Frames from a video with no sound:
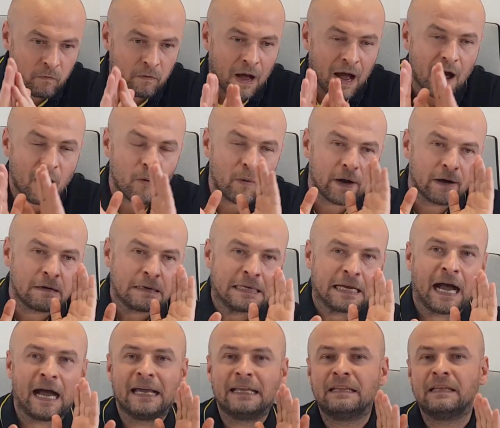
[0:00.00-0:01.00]

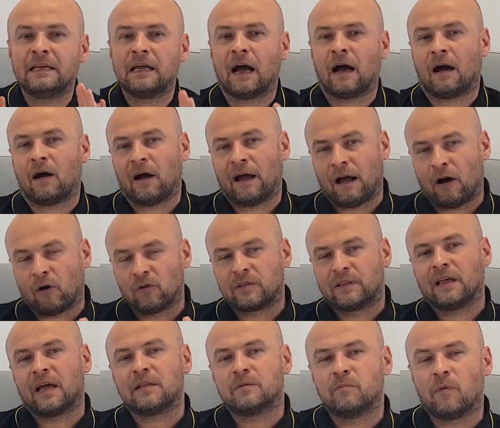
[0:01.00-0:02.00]
Our idea
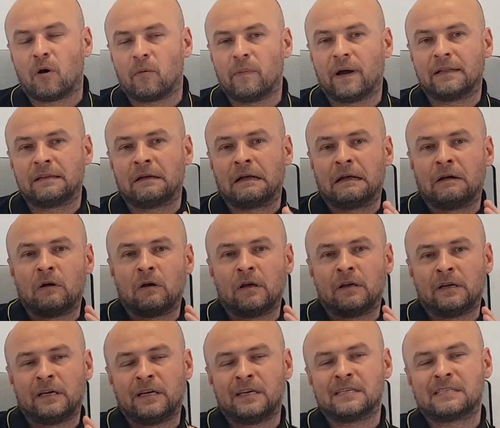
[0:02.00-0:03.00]
at that moment
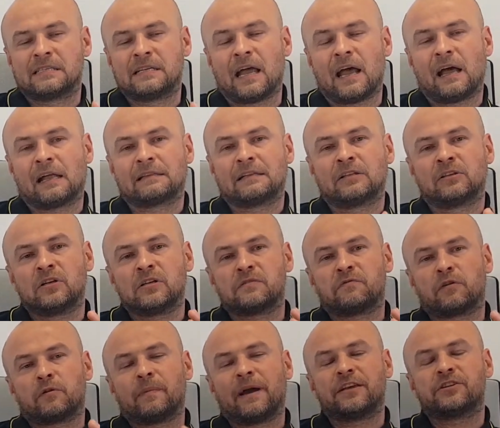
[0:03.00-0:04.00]
is that this
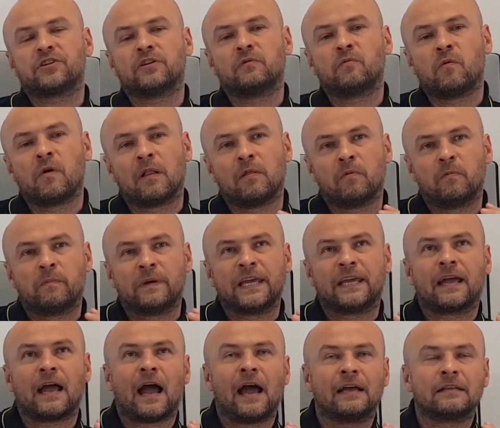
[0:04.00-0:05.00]
formation will be
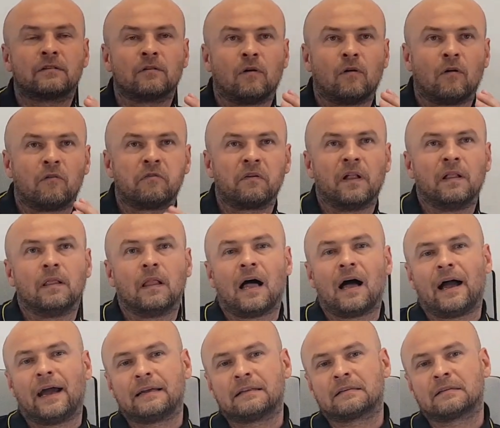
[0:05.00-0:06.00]
kind of
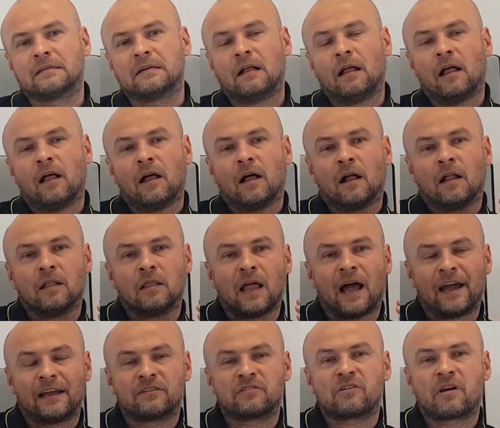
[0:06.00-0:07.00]

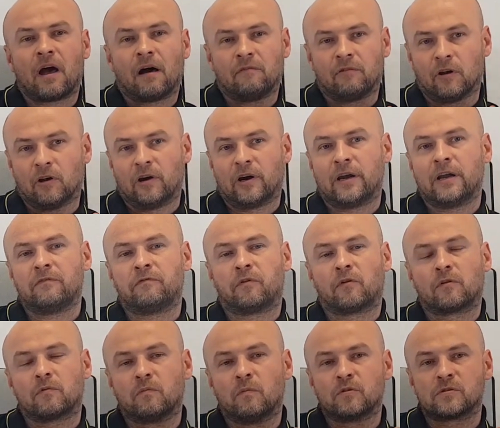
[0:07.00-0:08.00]
light cavalry
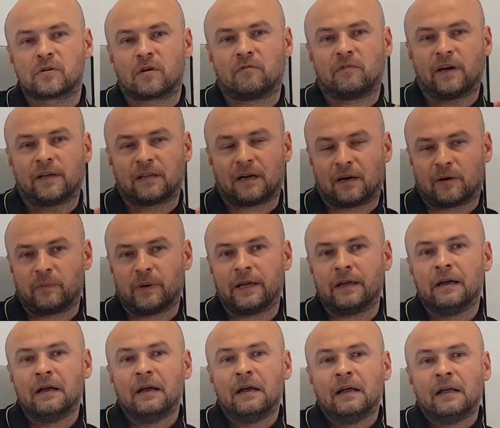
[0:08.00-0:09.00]
for Muscovite army.
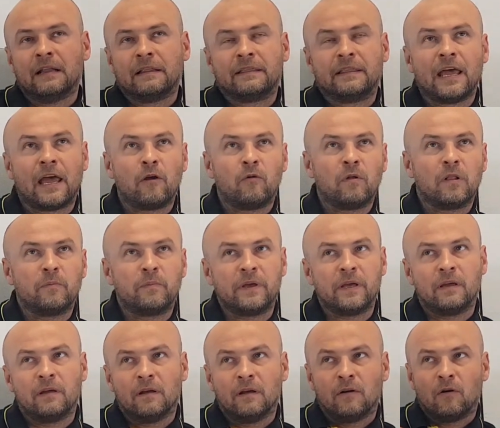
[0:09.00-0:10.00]
They
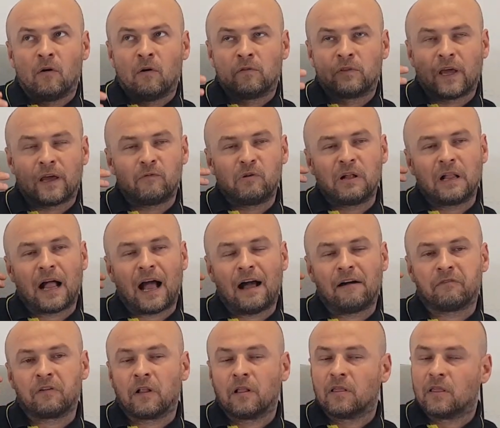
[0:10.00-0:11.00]
will
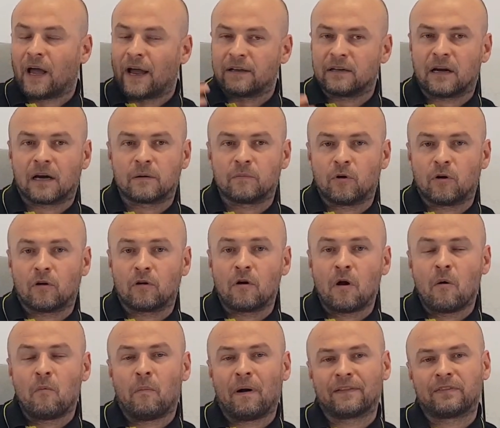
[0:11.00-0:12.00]
have light
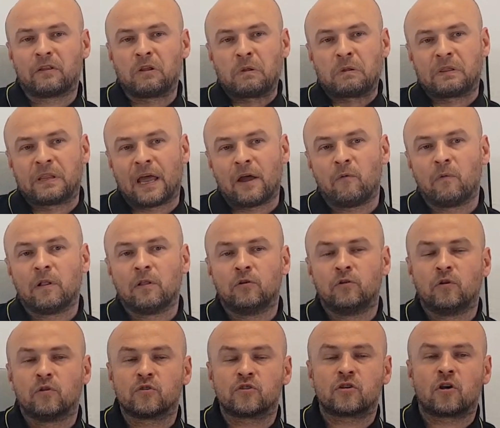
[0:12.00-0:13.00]
armor, but they will
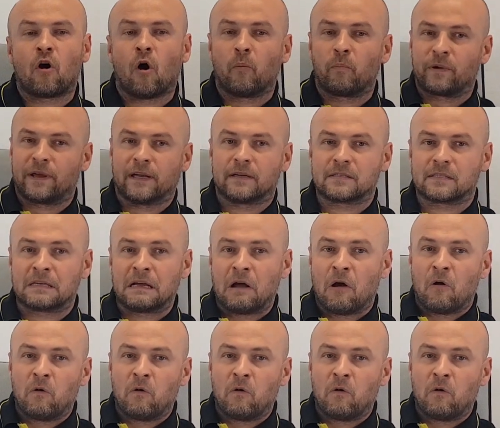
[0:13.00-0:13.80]
use copiers.